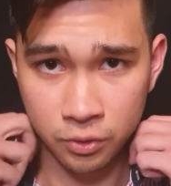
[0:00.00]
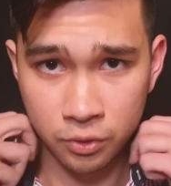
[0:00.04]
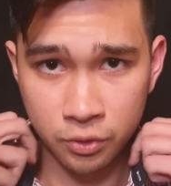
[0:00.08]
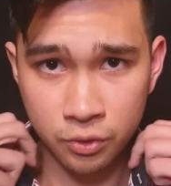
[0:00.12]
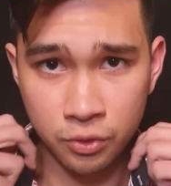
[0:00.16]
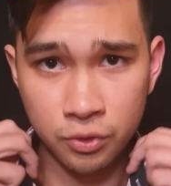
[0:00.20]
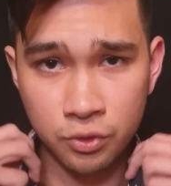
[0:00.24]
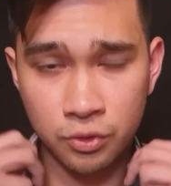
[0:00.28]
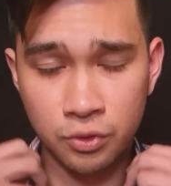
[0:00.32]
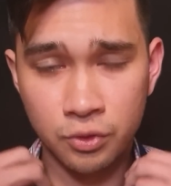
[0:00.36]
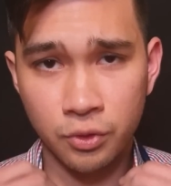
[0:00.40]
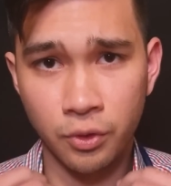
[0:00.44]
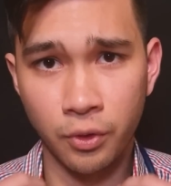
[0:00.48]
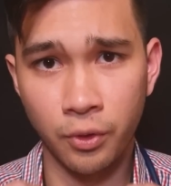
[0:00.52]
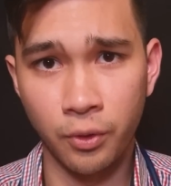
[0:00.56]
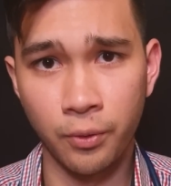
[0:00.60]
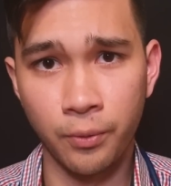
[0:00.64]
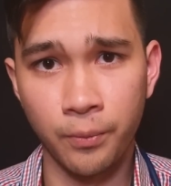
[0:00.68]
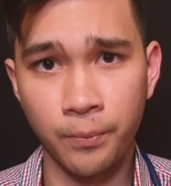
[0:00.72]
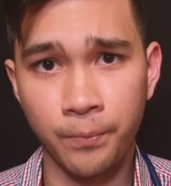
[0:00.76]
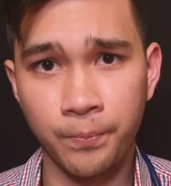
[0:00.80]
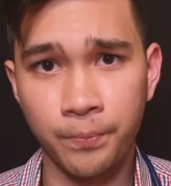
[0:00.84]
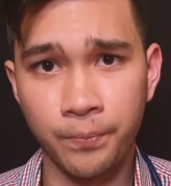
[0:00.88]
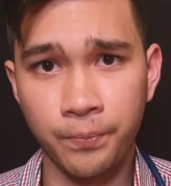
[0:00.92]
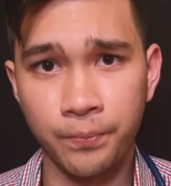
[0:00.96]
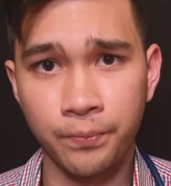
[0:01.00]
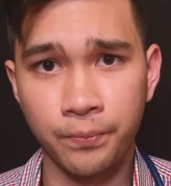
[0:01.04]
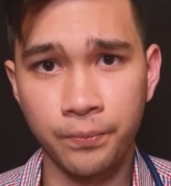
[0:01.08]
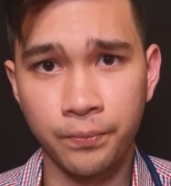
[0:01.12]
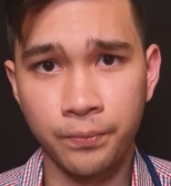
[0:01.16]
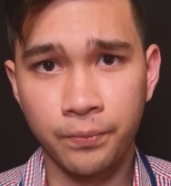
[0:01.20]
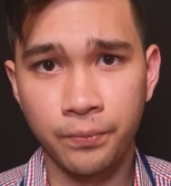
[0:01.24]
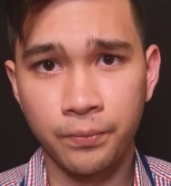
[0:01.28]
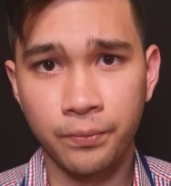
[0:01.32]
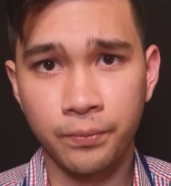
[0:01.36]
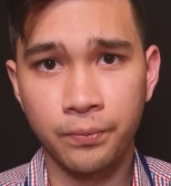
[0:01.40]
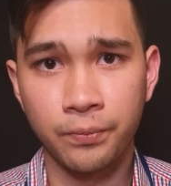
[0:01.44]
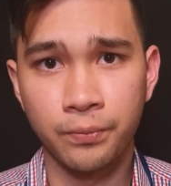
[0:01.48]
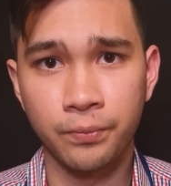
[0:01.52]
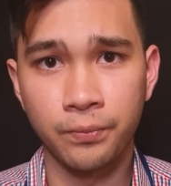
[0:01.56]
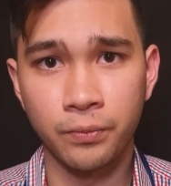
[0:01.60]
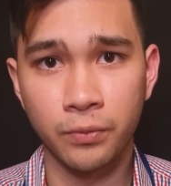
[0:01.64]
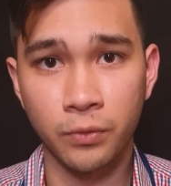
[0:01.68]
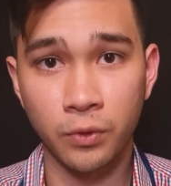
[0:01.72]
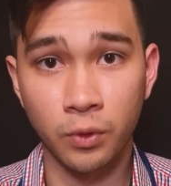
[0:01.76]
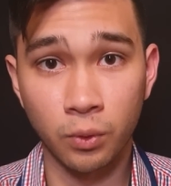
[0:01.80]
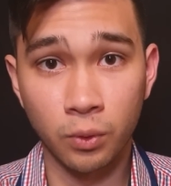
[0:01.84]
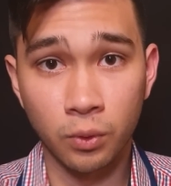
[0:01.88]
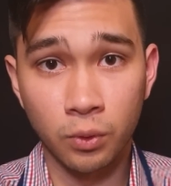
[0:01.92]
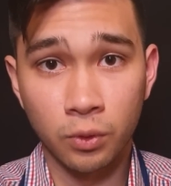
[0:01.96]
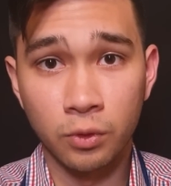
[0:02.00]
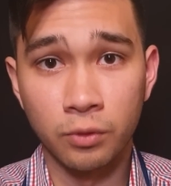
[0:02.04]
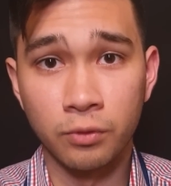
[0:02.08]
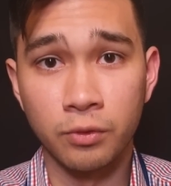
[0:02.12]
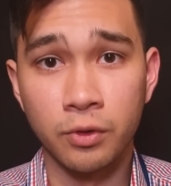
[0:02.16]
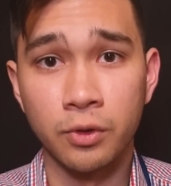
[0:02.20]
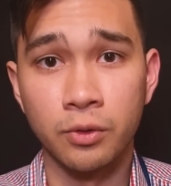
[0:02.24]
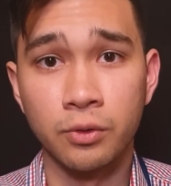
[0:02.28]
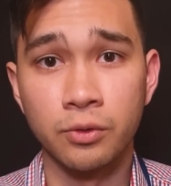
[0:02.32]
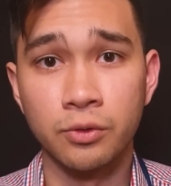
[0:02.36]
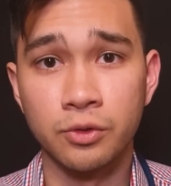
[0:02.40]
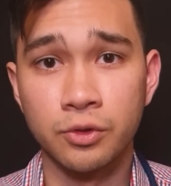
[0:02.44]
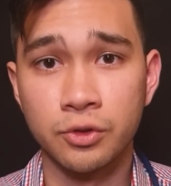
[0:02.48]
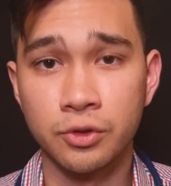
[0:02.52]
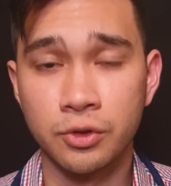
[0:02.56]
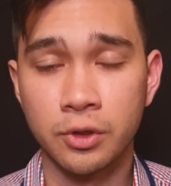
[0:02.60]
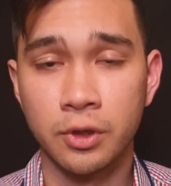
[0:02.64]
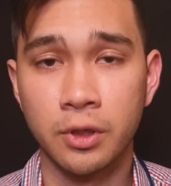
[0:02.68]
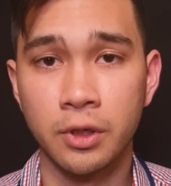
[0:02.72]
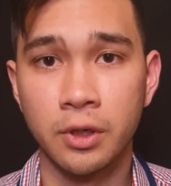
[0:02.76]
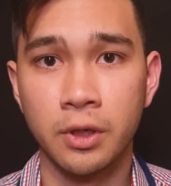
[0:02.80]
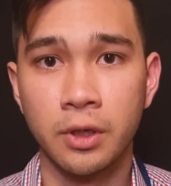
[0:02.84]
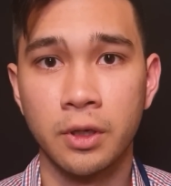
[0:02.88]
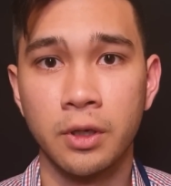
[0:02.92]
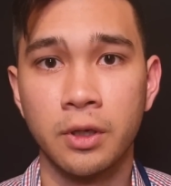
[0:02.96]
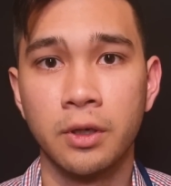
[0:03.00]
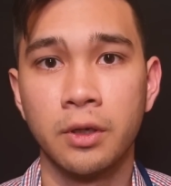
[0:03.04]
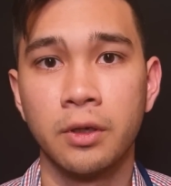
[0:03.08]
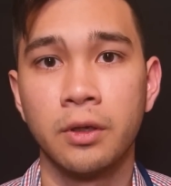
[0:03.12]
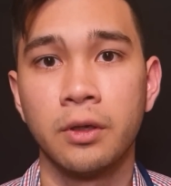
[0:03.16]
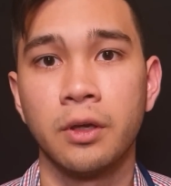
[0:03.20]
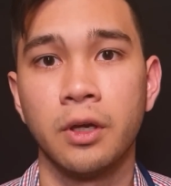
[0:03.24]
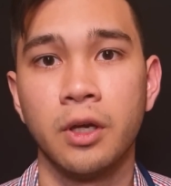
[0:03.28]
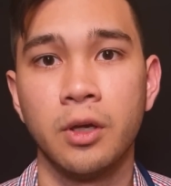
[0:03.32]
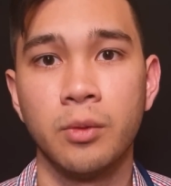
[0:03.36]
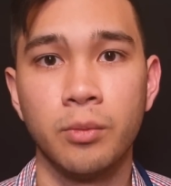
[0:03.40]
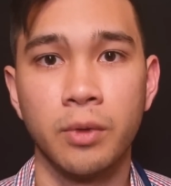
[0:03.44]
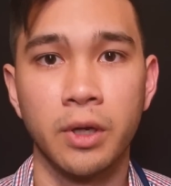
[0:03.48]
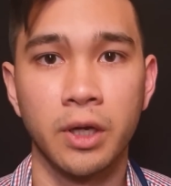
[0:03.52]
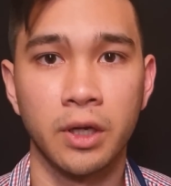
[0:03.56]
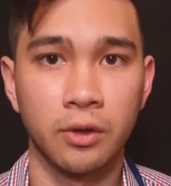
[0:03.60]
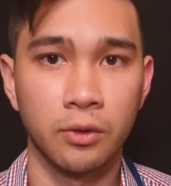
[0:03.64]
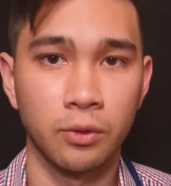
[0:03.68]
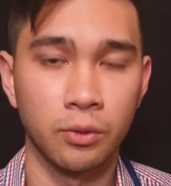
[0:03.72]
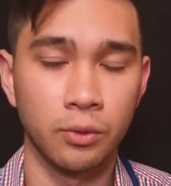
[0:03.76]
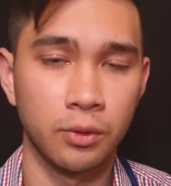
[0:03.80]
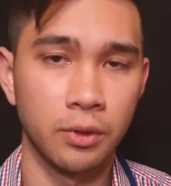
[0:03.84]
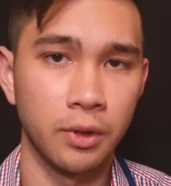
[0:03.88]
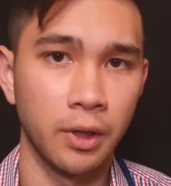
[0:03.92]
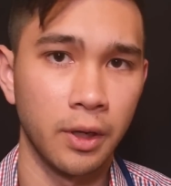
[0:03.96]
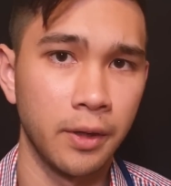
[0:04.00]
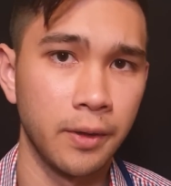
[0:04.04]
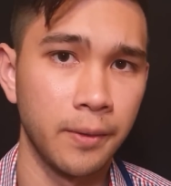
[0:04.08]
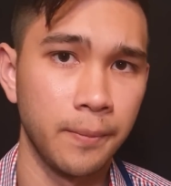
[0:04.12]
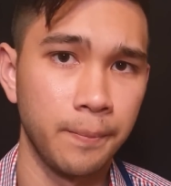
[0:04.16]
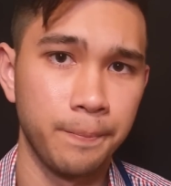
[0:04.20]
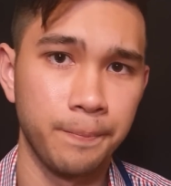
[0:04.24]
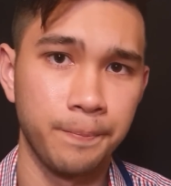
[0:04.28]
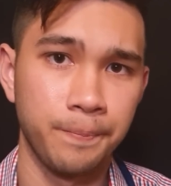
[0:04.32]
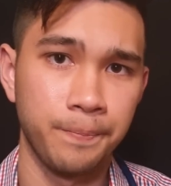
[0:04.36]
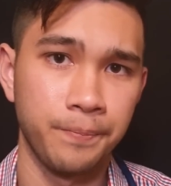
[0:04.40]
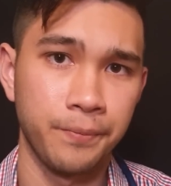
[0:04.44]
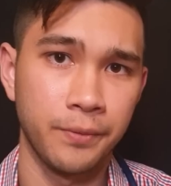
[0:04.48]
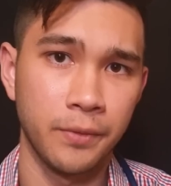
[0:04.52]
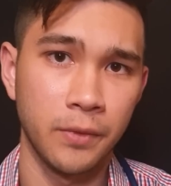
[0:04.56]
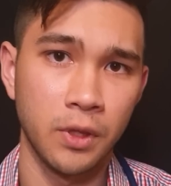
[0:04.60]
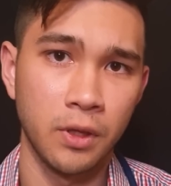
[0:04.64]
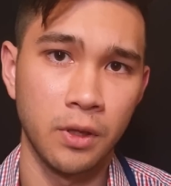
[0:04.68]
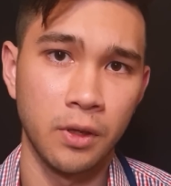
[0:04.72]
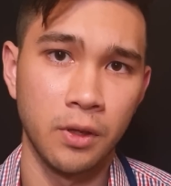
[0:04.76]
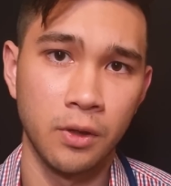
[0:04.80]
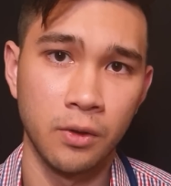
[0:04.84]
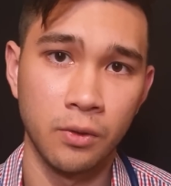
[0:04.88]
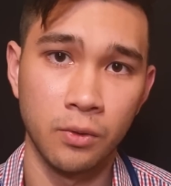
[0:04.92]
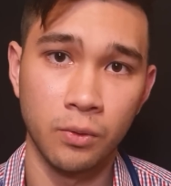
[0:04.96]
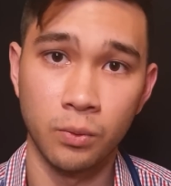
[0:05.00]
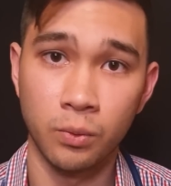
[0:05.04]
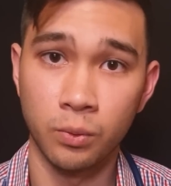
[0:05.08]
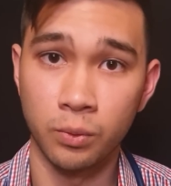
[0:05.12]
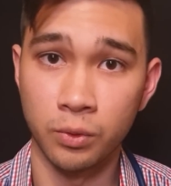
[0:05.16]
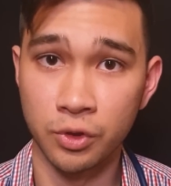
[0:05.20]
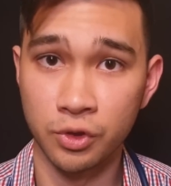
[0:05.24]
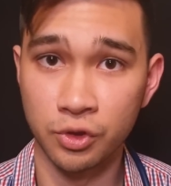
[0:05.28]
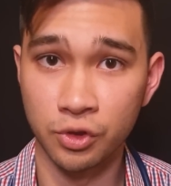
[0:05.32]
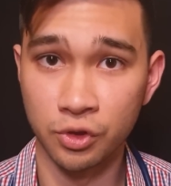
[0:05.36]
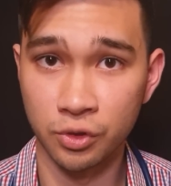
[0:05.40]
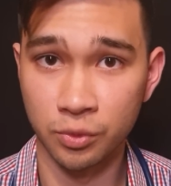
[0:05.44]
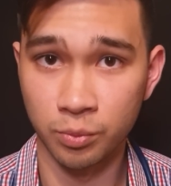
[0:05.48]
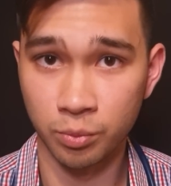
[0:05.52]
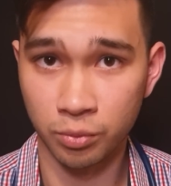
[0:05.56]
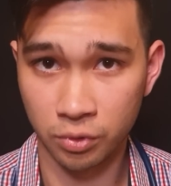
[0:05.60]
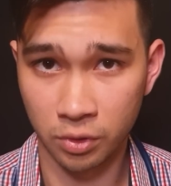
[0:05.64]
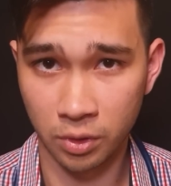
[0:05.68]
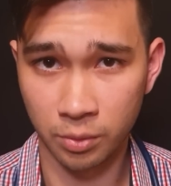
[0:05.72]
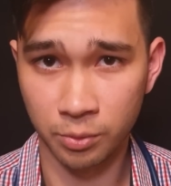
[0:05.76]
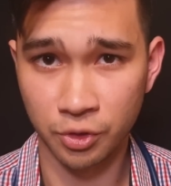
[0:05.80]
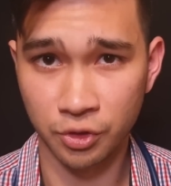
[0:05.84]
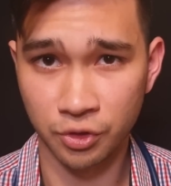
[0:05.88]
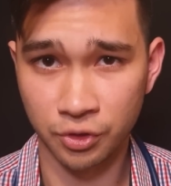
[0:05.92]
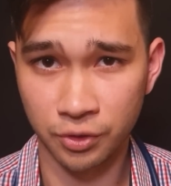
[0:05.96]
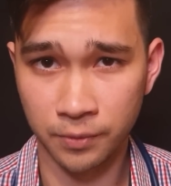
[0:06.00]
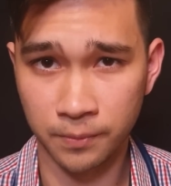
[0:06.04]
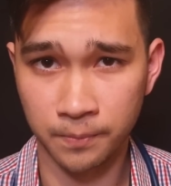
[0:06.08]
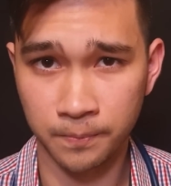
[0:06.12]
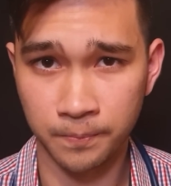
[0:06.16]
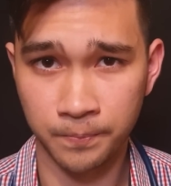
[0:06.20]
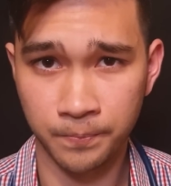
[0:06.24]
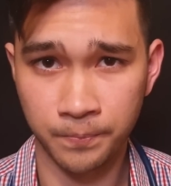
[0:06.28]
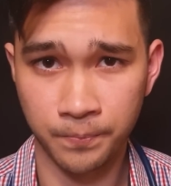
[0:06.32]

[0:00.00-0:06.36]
So, all of those came back okay, which is promising.